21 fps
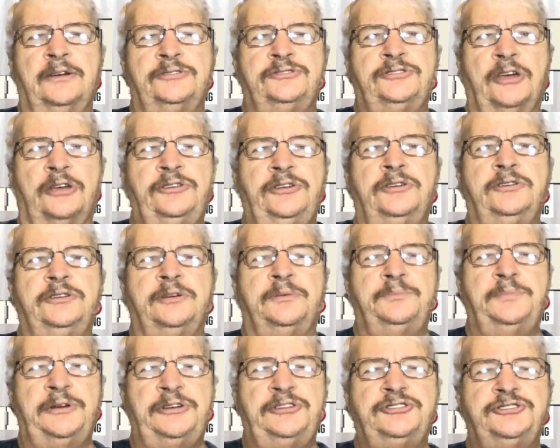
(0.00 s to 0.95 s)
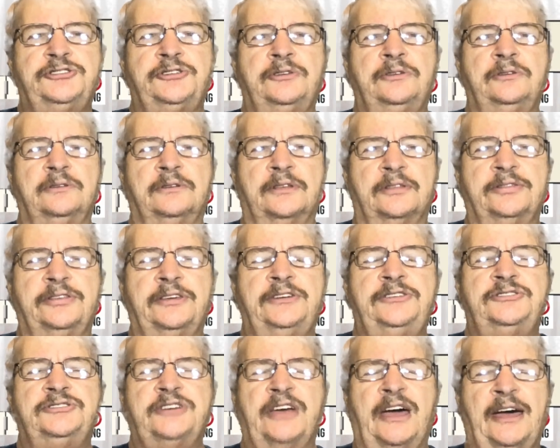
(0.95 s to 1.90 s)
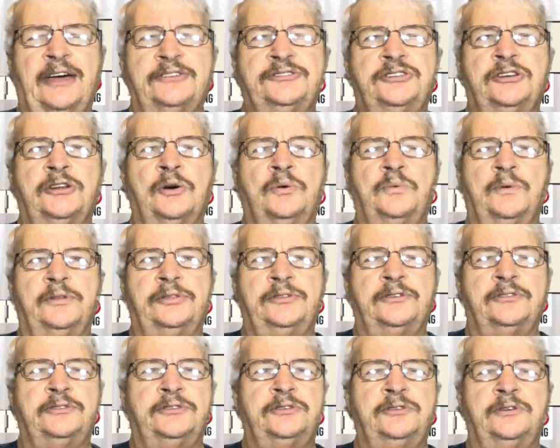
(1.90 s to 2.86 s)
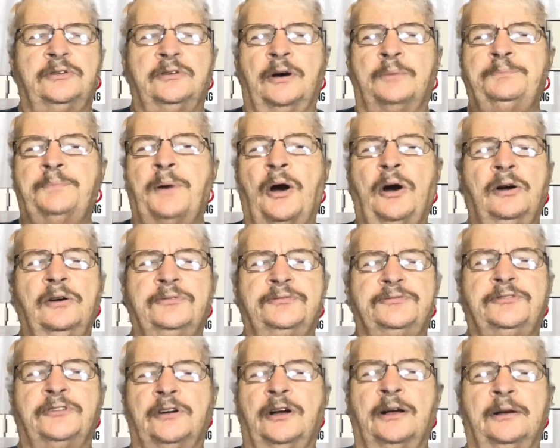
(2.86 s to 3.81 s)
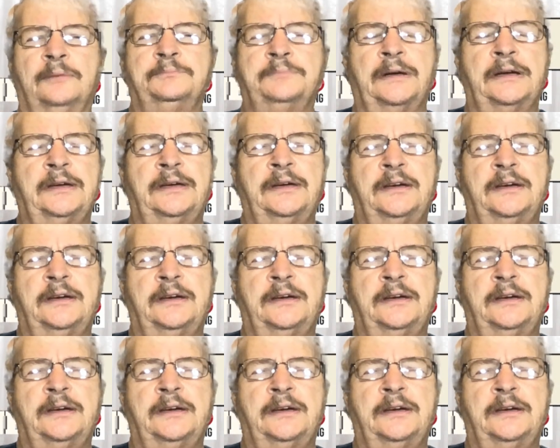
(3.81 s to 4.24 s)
So you can be sure that these guys know what they're doing, apart from